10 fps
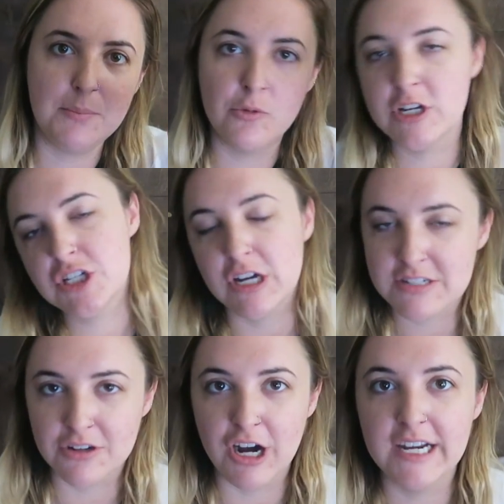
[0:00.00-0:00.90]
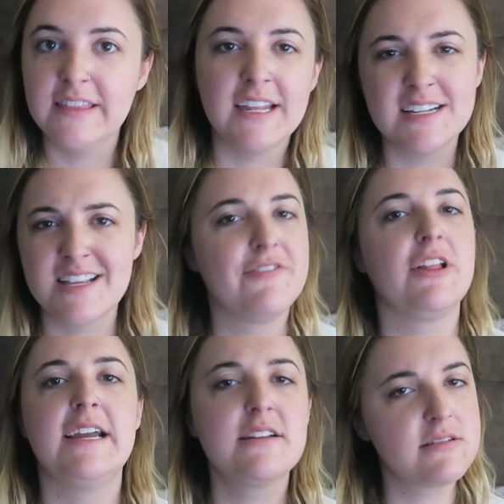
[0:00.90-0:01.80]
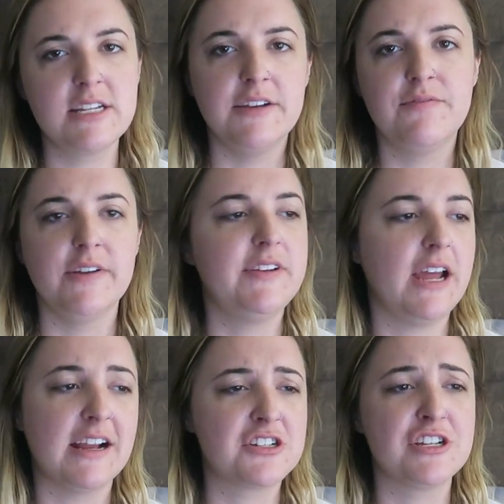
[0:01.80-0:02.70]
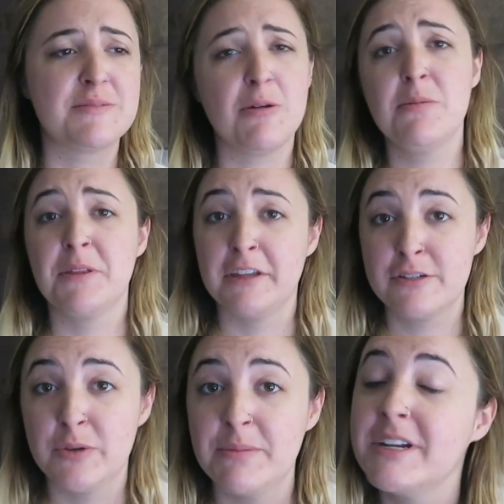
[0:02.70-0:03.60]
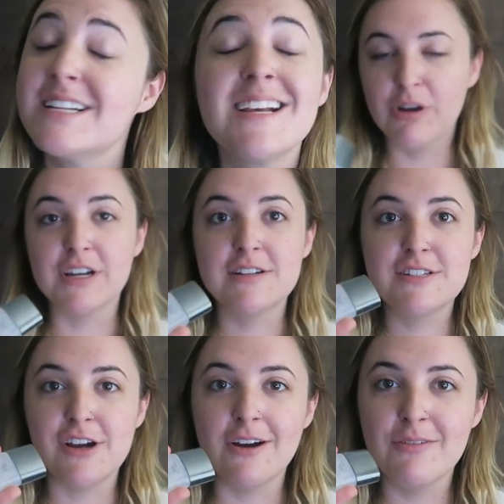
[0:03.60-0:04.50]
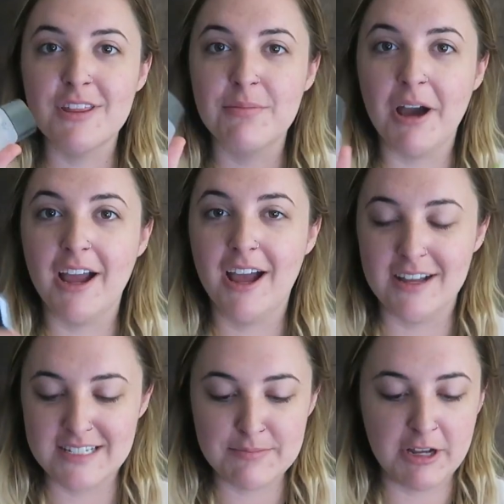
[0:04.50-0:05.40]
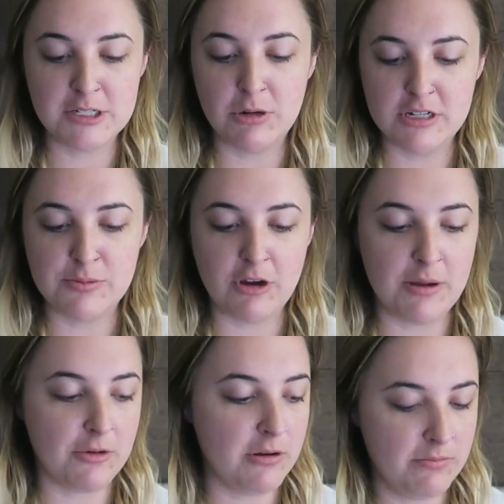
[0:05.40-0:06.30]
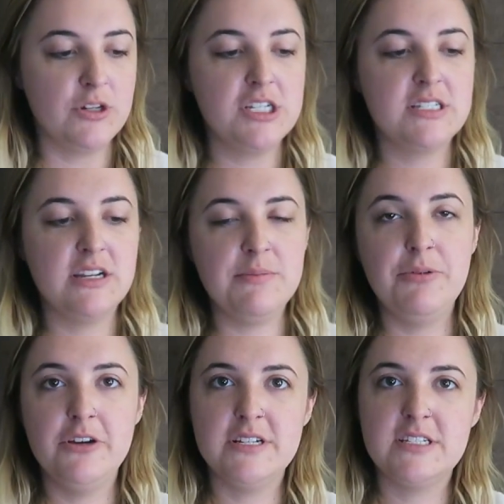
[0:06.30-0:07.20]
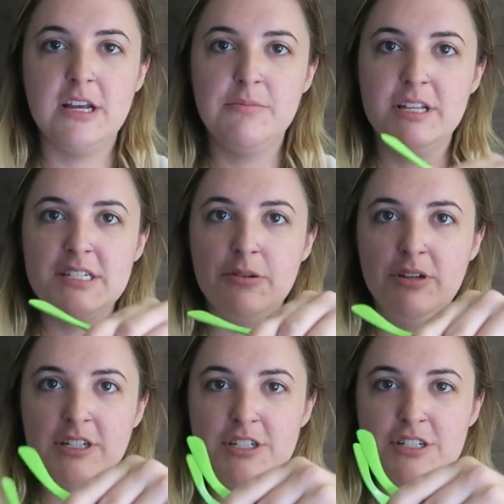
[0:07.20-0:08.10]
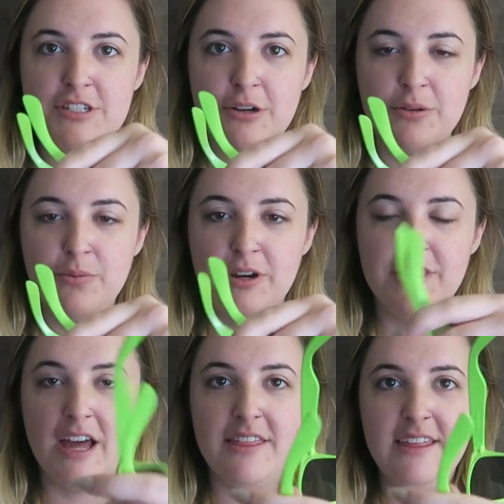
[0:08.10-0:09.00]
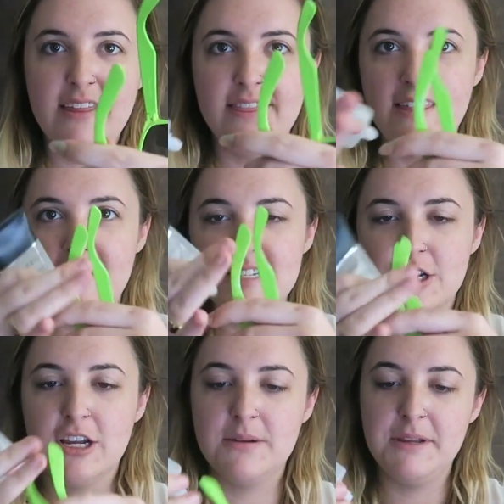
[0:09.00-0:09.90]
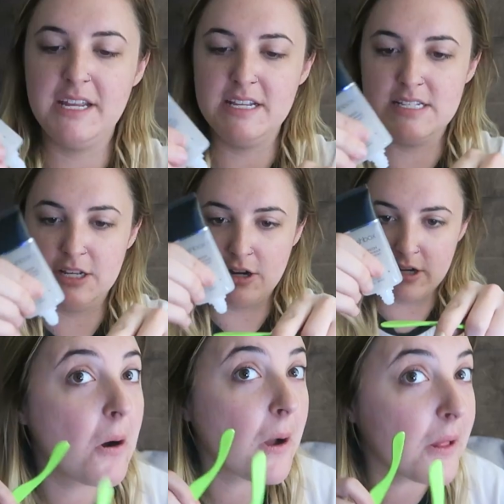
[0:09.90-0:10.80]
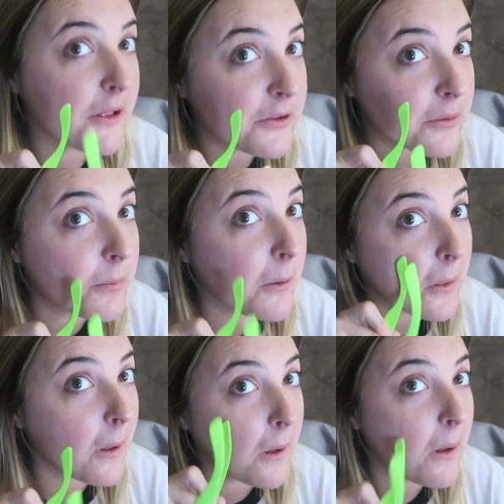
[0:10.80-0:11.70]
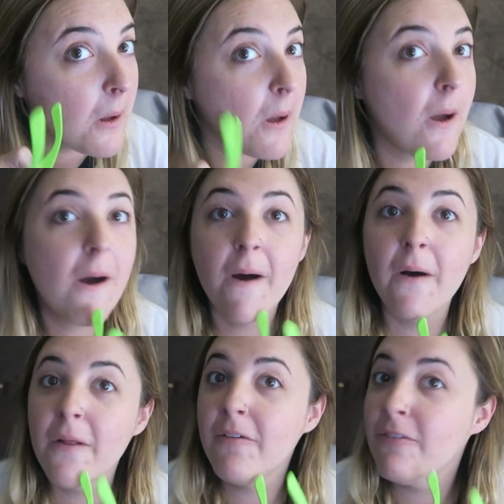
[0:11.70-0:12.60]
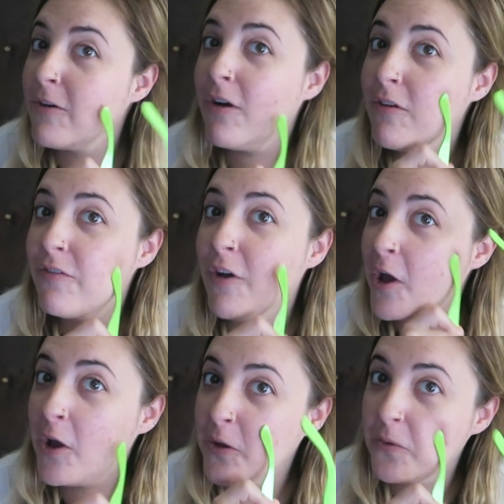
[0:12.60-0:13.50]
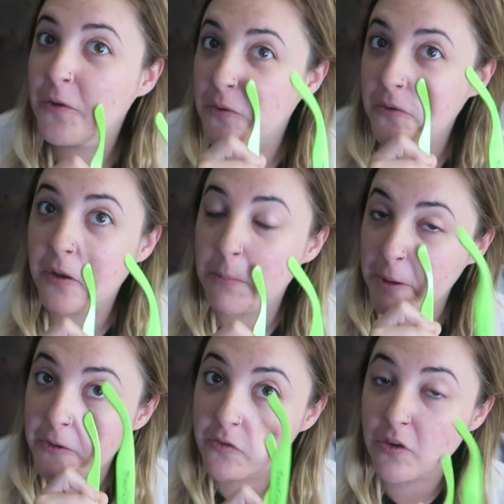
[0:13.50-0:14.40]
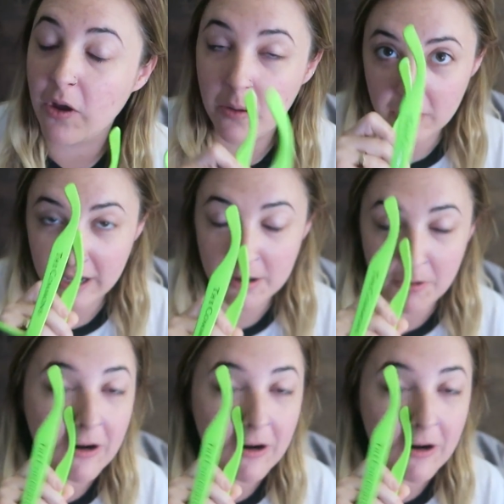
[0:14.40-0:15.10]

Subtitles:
moisturizer on and let it sit for like 10-15, actually it's probably been like 20 minutes. We're gonna start with my Smashbox primer. We're just gonna put some, let's go on and just start with one of the, I think these are gonna be easier. Okay, let's just put that all over her face. This is gonna be so, like, I'm